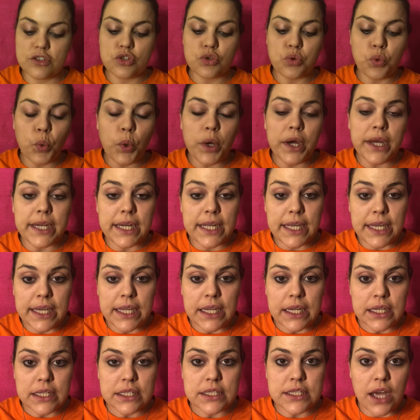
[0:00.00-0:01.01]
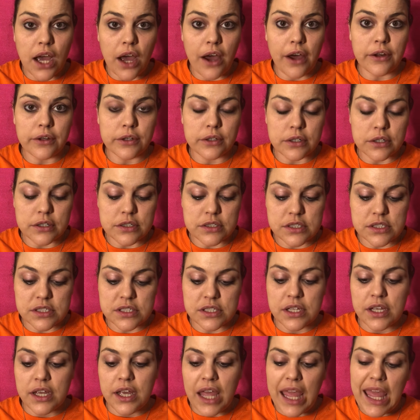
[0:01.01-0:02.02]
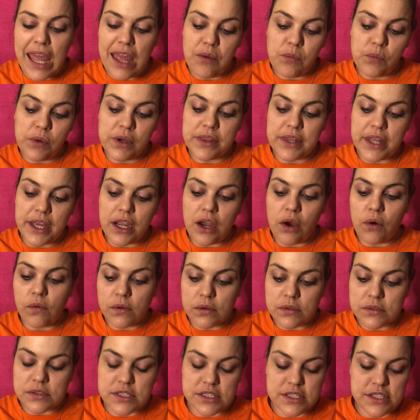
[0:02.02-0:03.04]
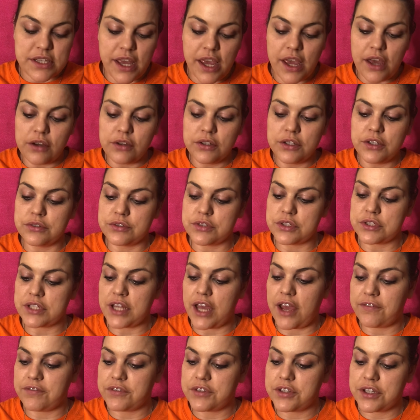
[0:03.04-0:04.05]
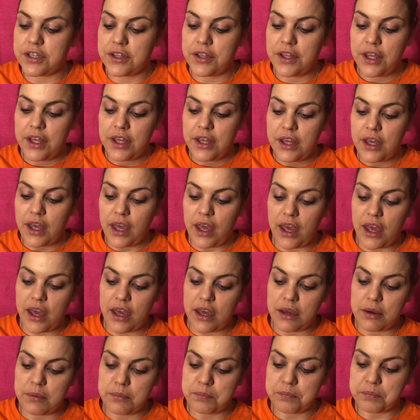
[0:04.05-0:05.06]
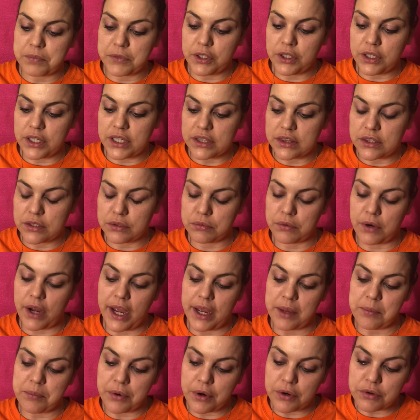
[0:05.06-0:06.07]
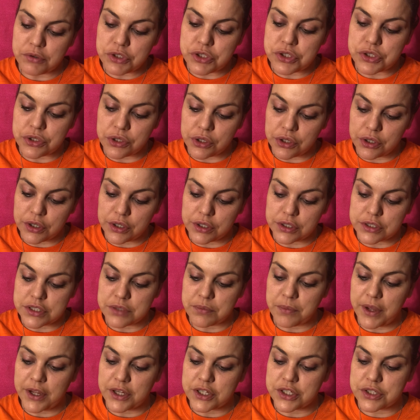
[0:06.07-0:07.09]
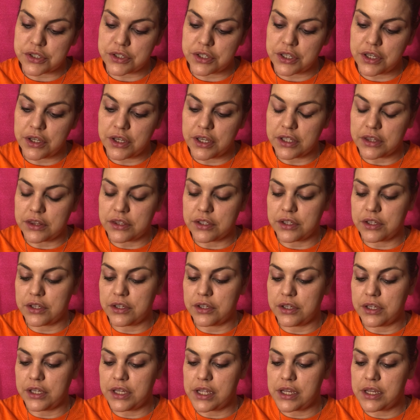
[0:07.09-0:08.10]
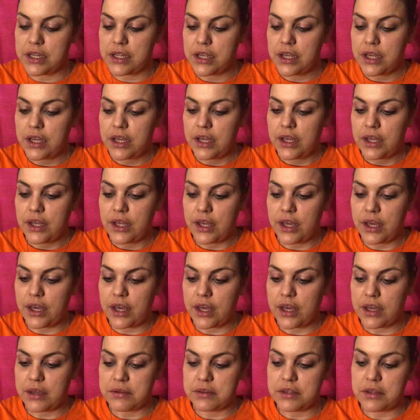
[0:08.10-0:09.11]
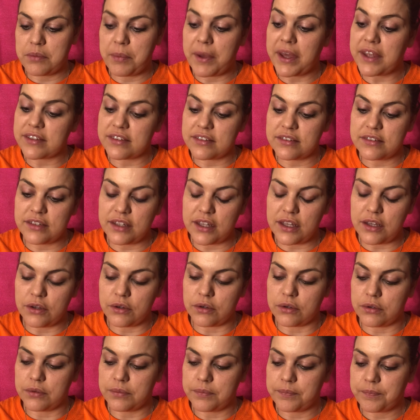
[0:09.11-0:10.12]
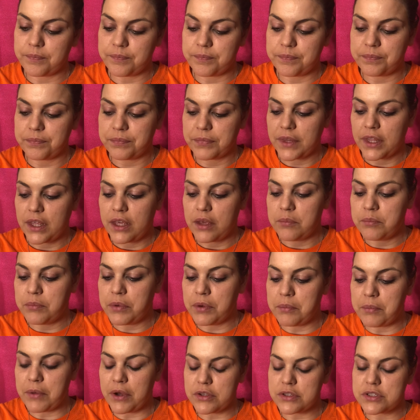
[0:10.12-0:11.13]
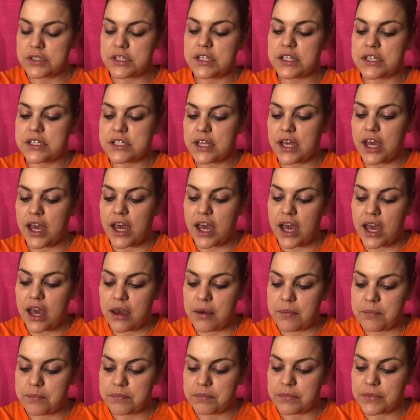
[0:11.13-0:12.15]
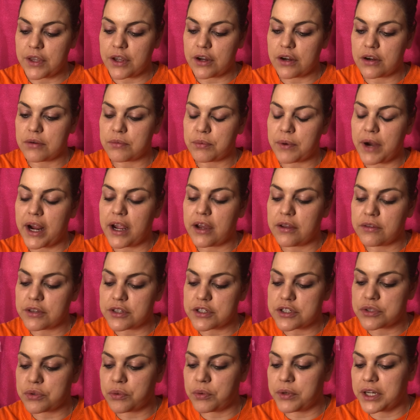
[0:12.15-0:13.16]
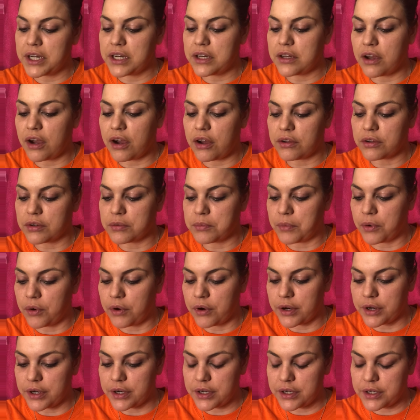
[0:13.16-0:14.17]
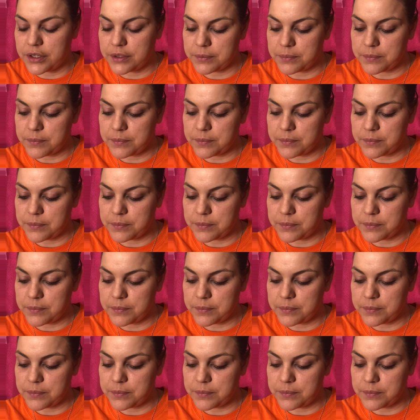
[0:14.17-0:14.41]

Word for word: $20, and when they go on sale, you'll just have to um, look at the right brochure to make sure you get the good, uh, the best deal but most of the time they're around the $20 mark.